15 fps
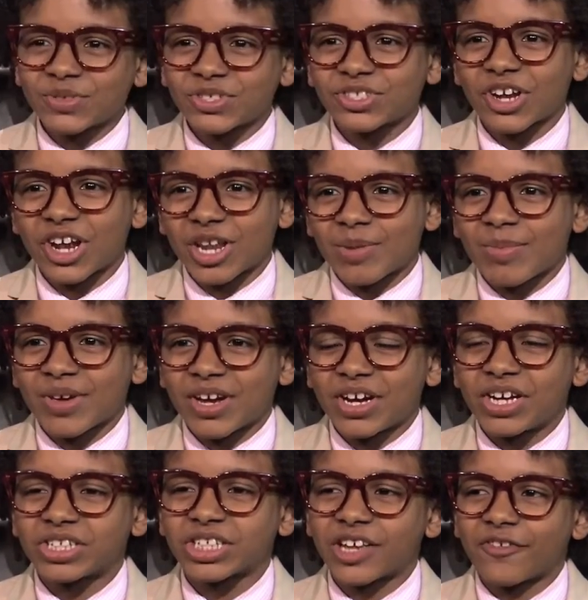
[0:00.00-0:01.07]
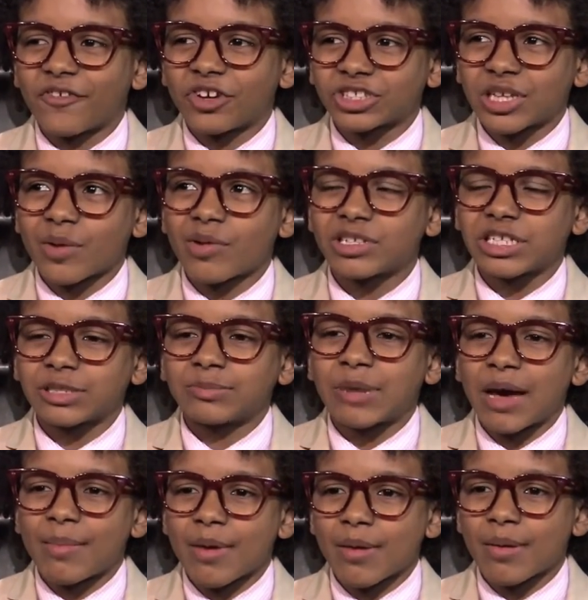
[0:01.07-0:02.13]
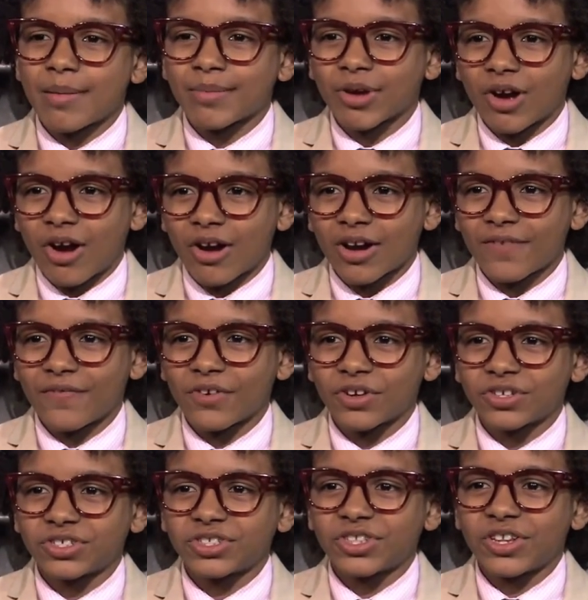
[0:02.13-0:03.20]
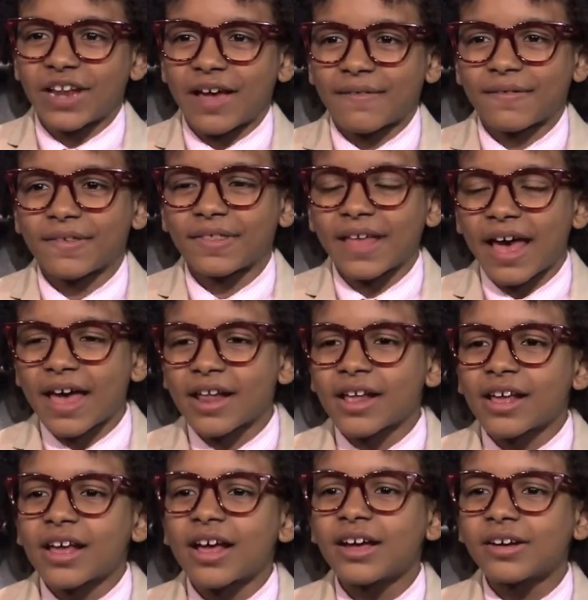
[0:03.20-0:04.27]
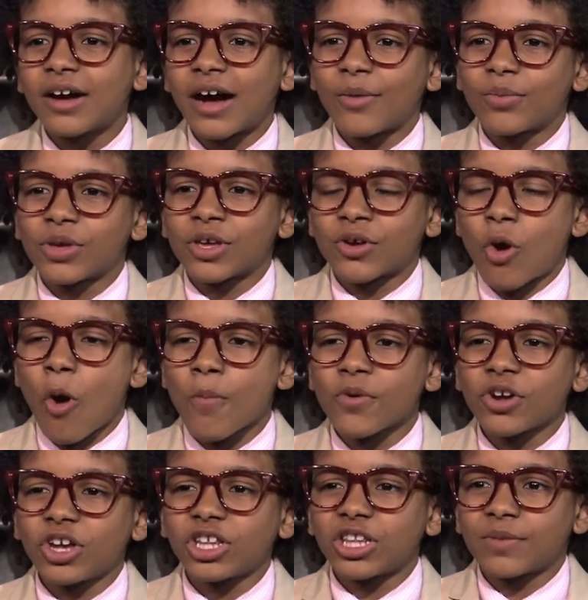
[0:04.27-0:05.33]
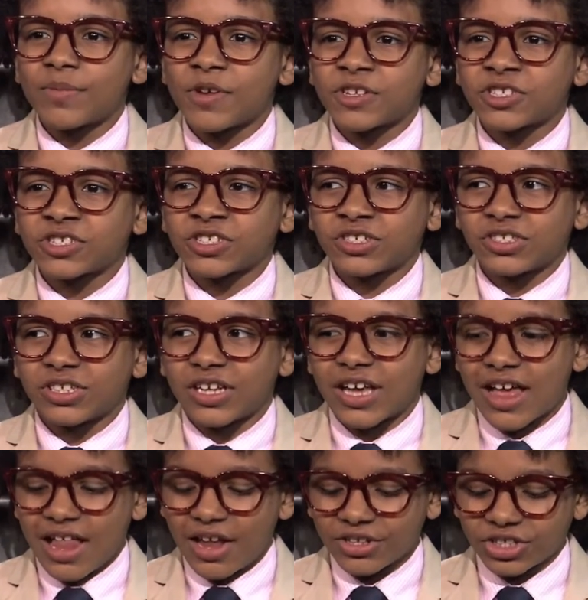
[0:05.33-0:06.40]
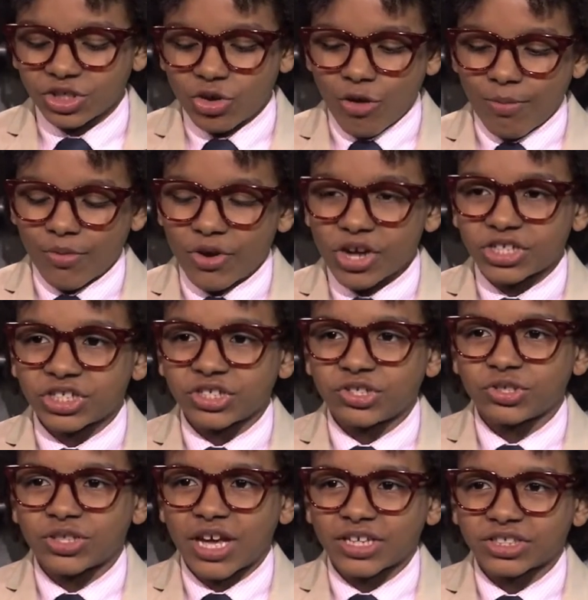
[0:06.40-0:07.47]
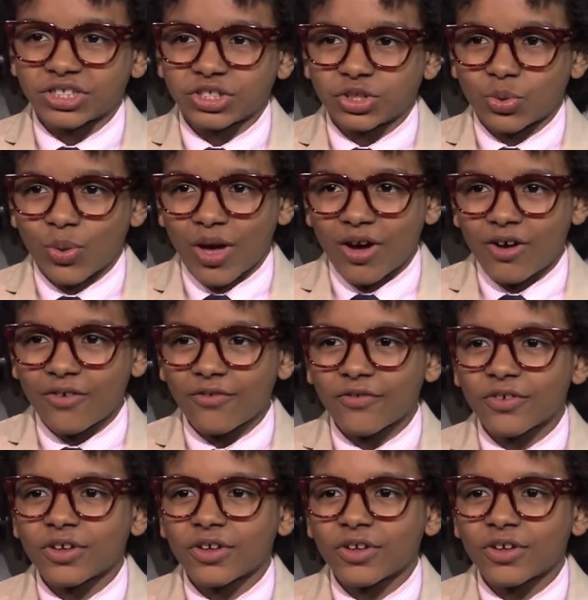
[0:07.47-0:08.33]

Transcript: we started because I went to buy my mom a car at first, and after that, we incorporated the business of the LLC Corporation in 2012.